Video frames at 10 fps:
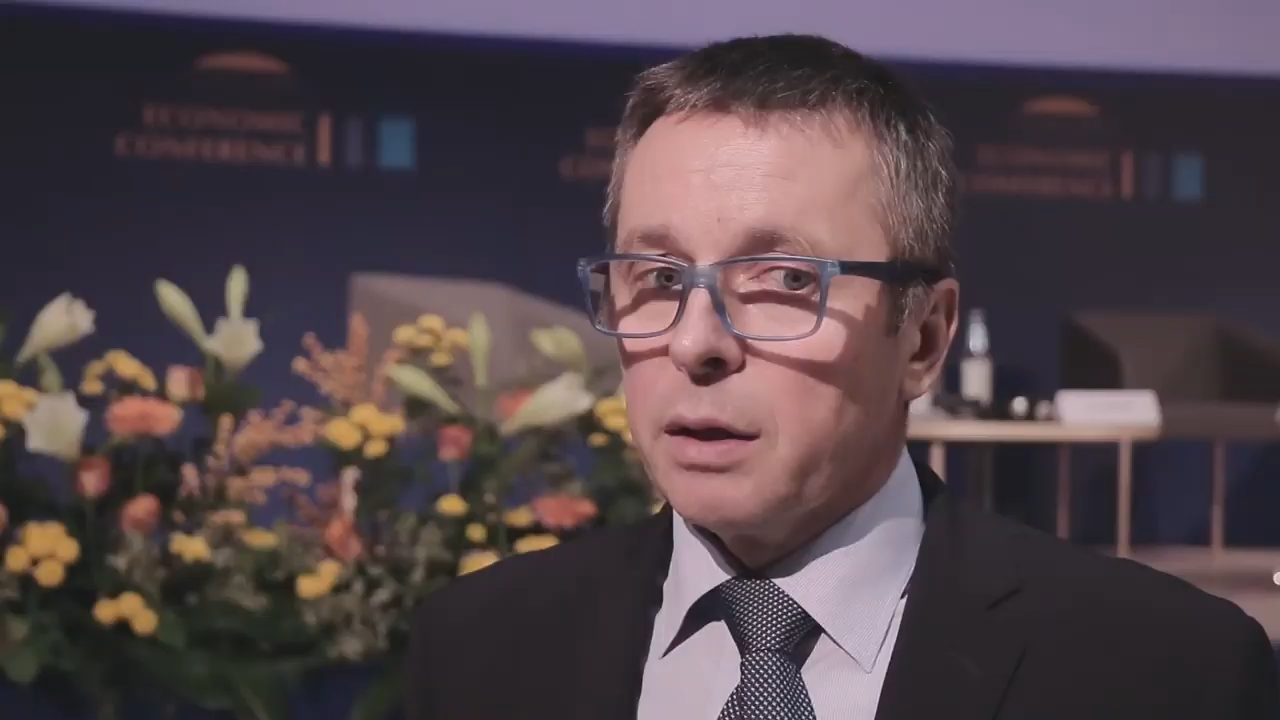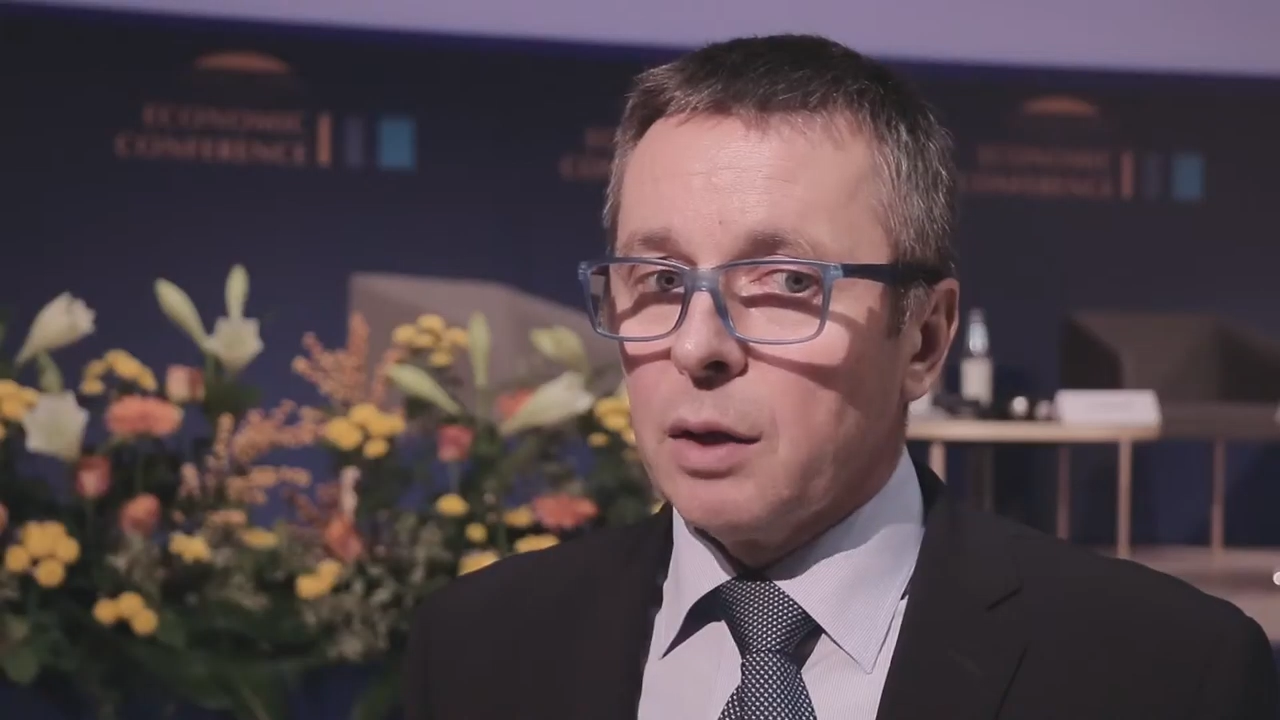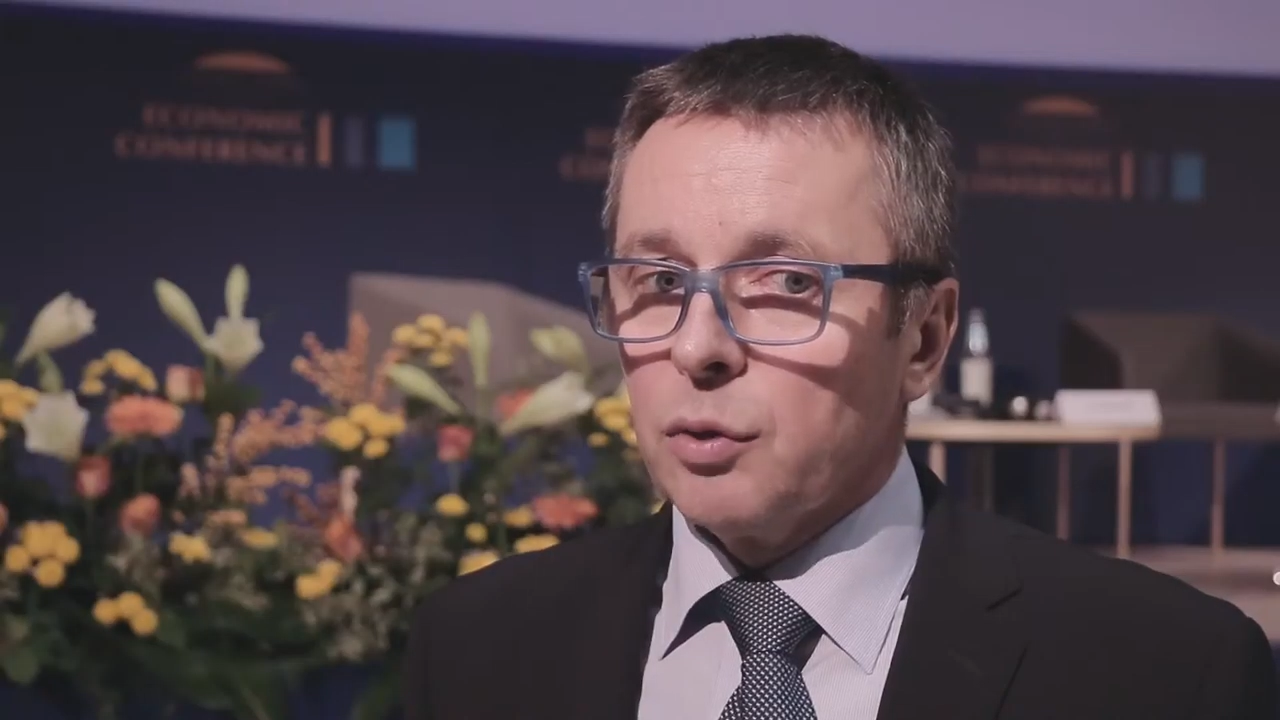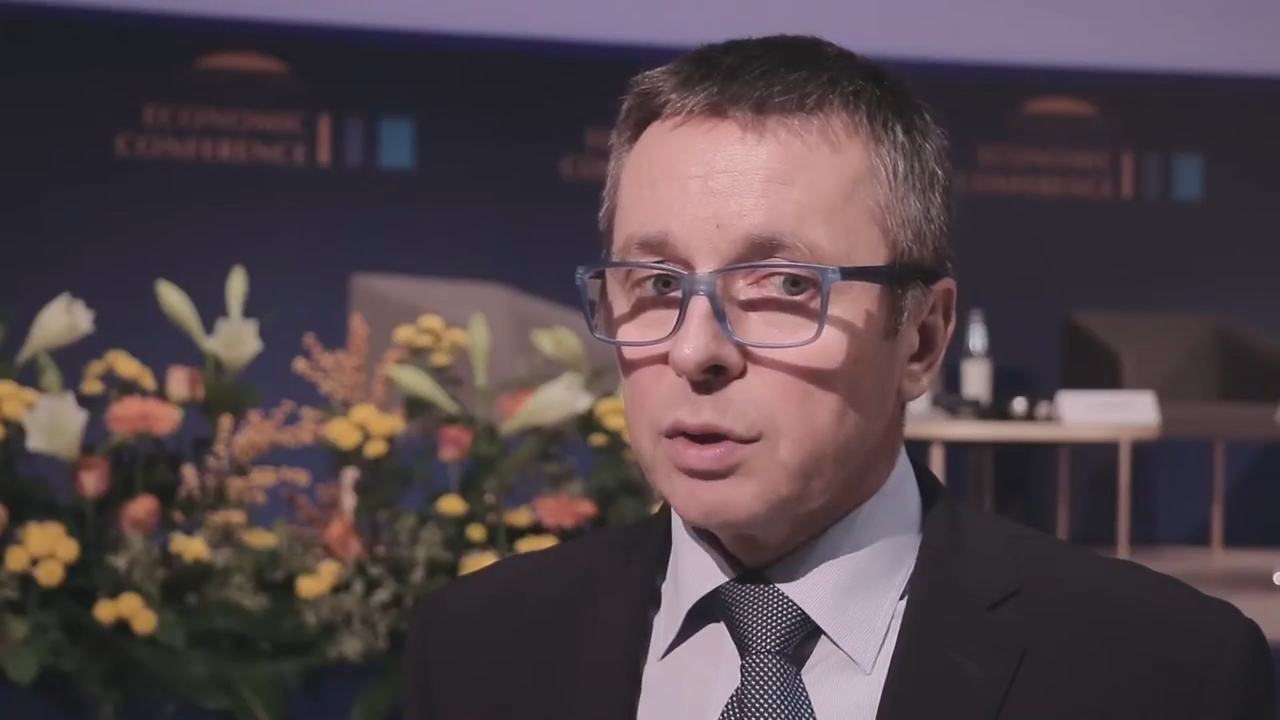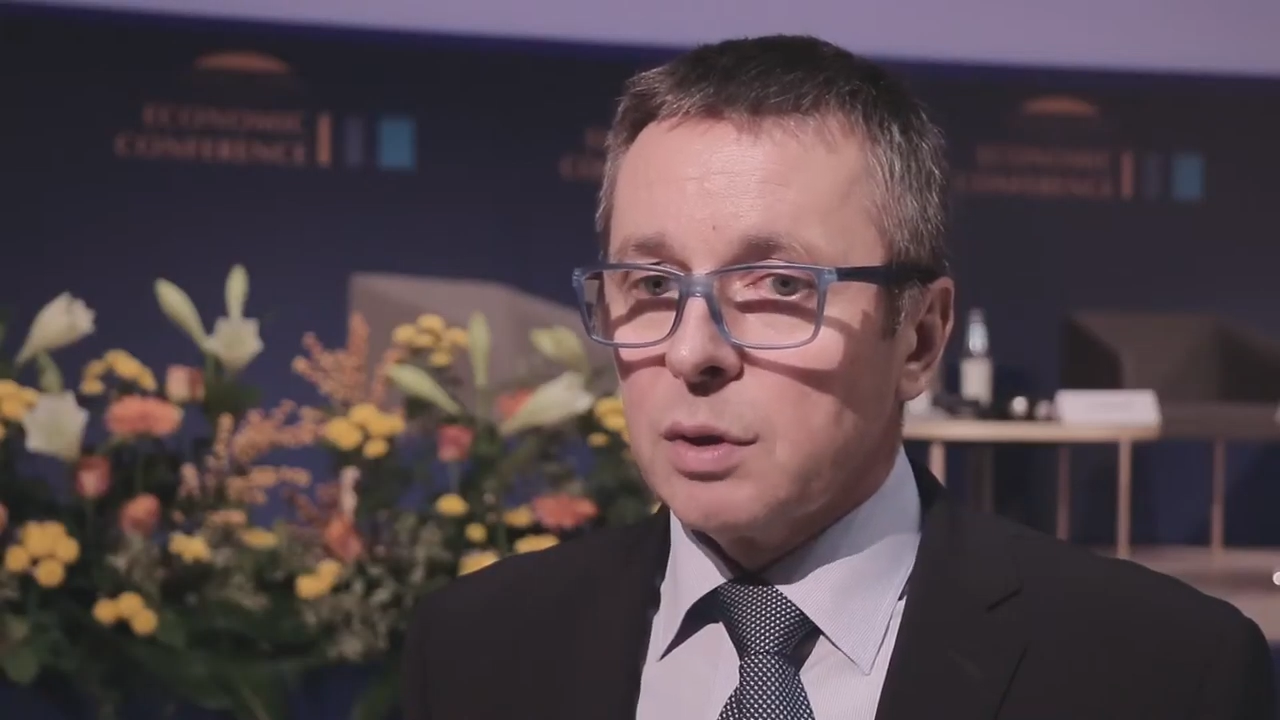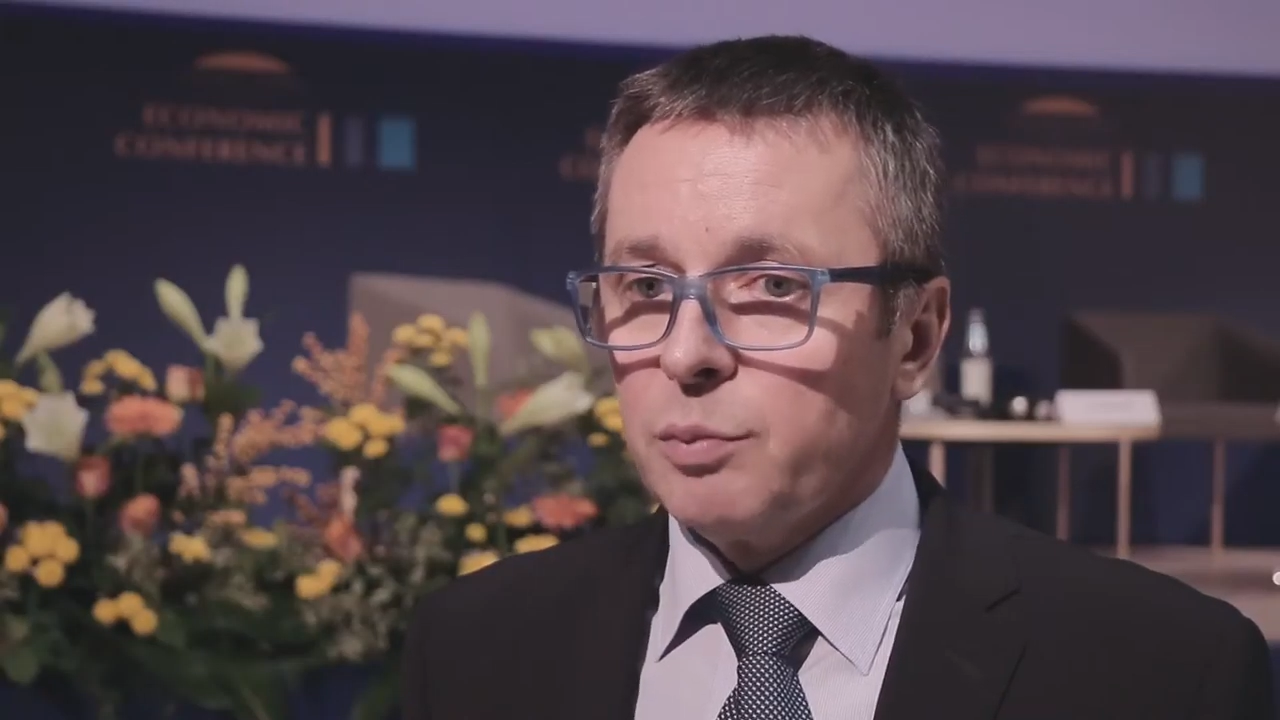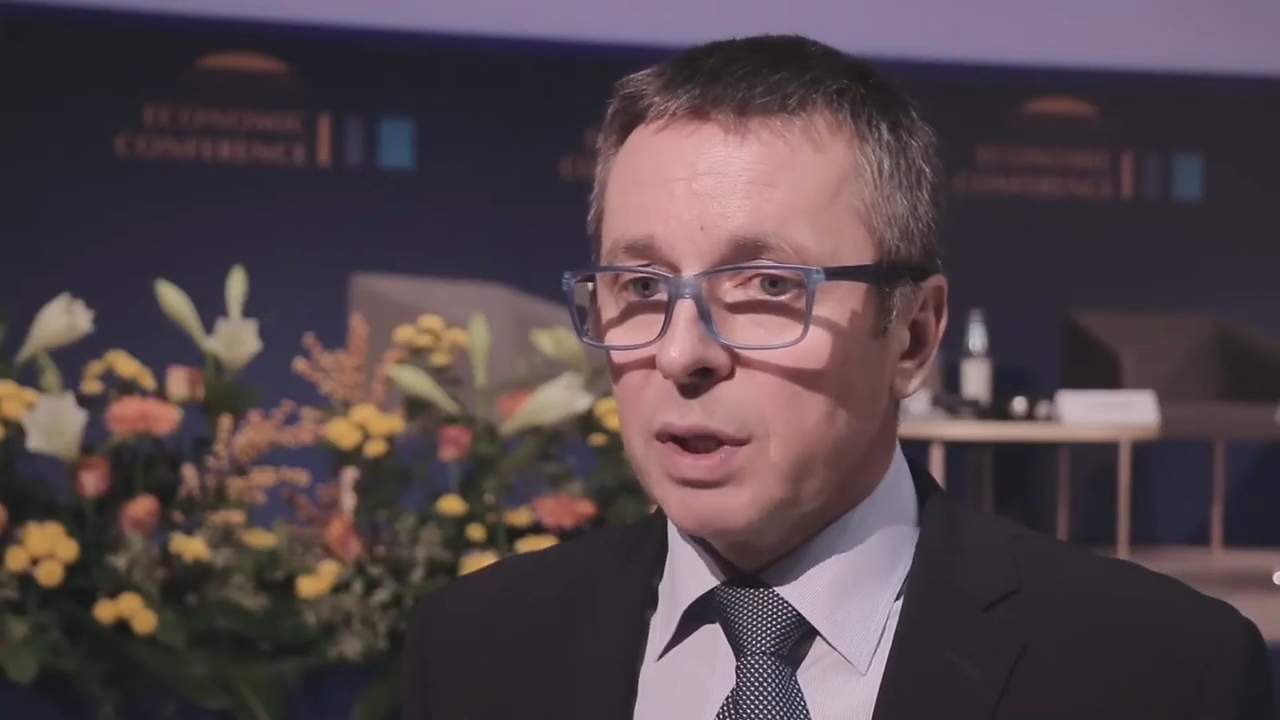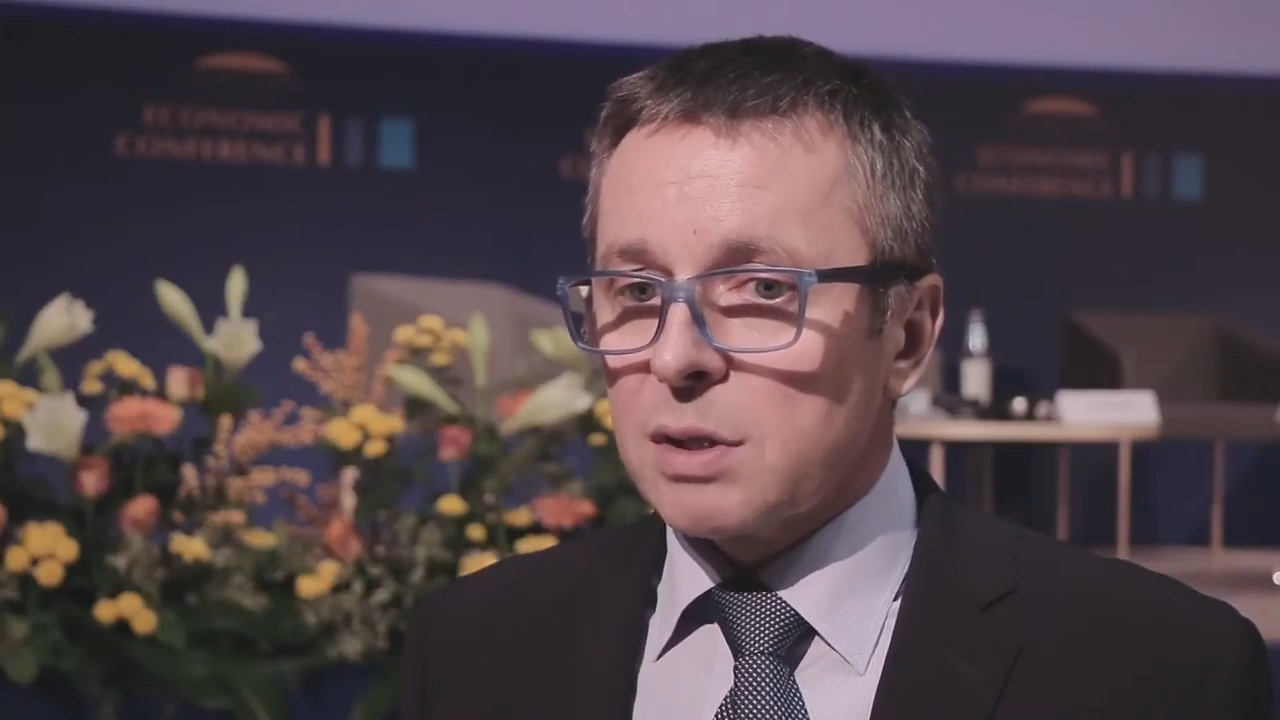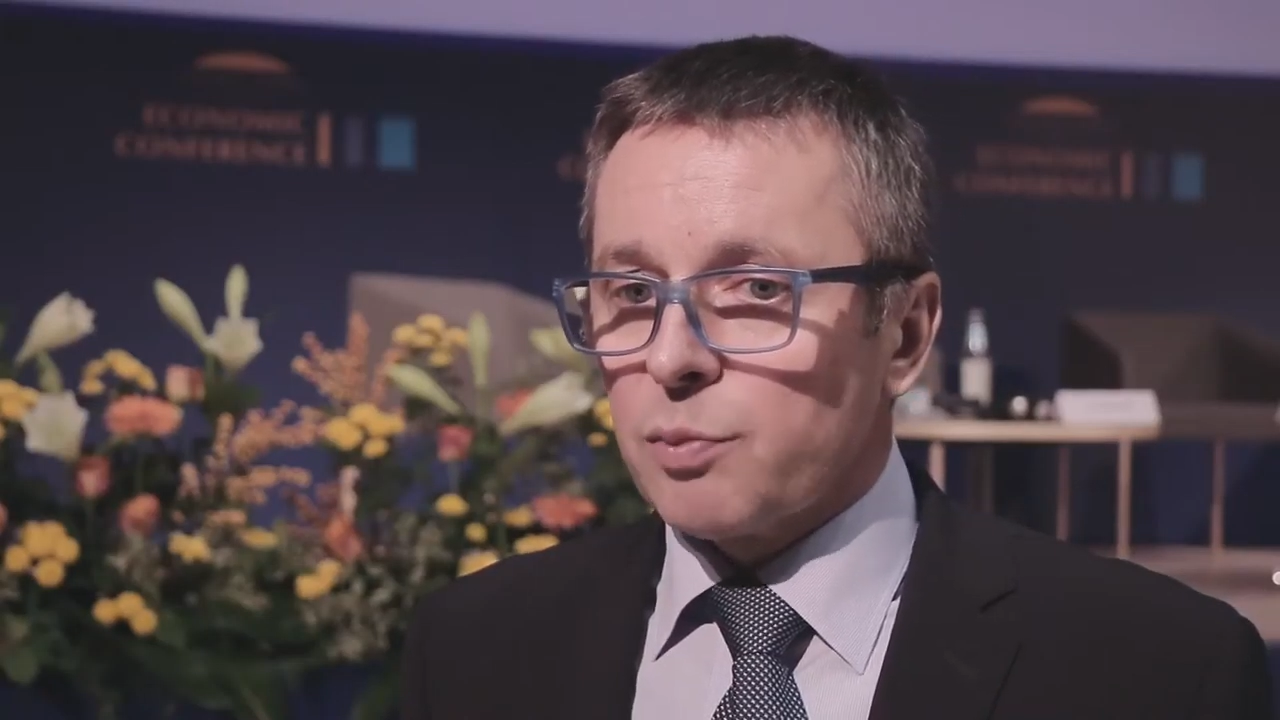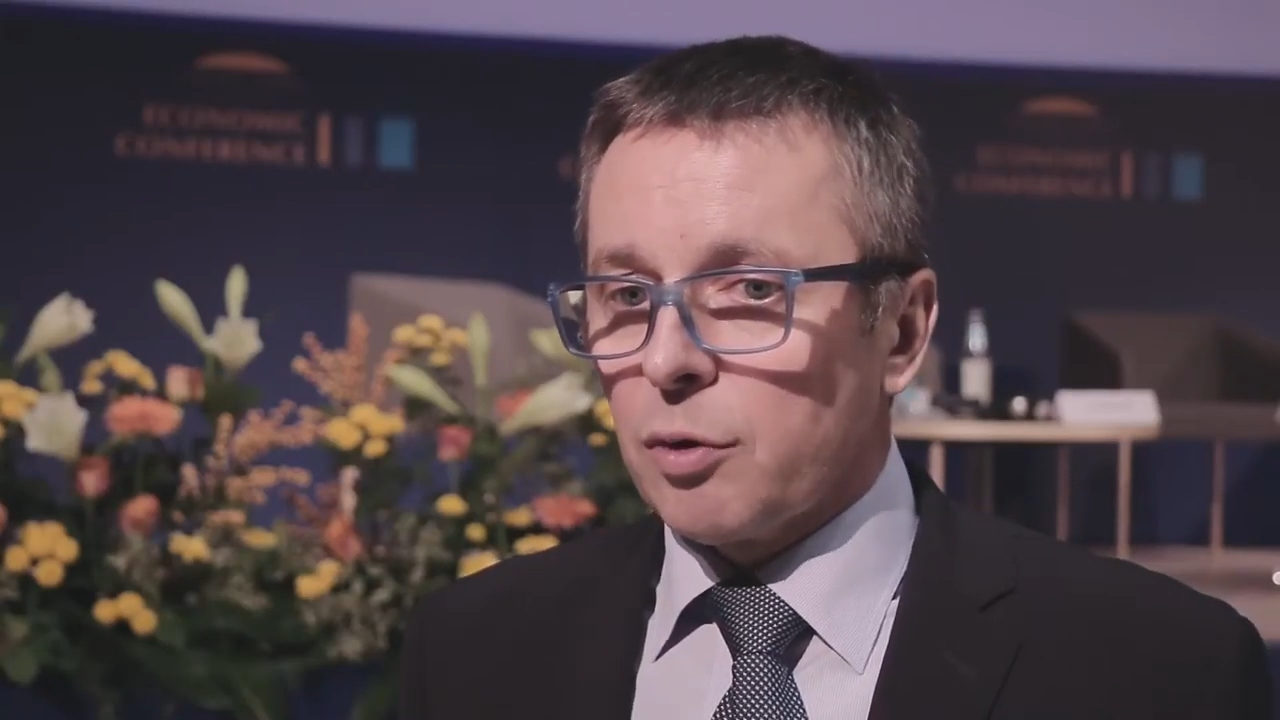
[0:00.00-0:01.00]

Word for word: Now, the biggest